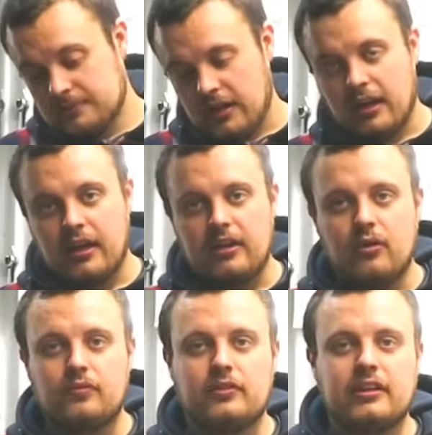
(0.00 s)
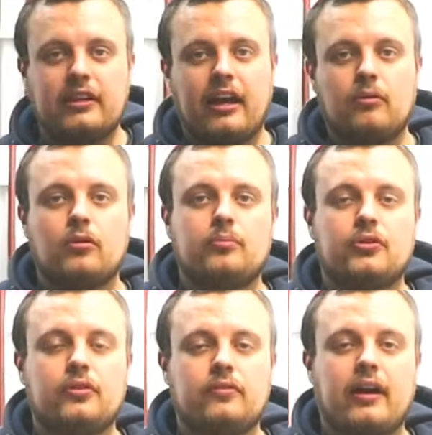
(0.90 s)
And hopefully that will
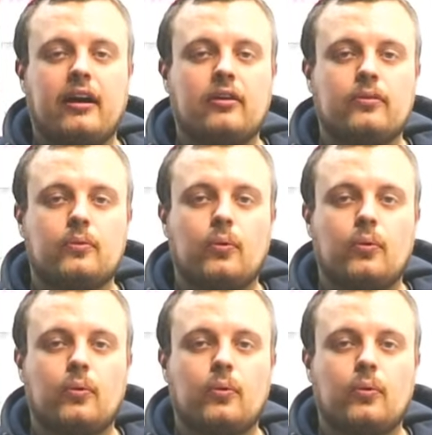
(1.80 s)
prove out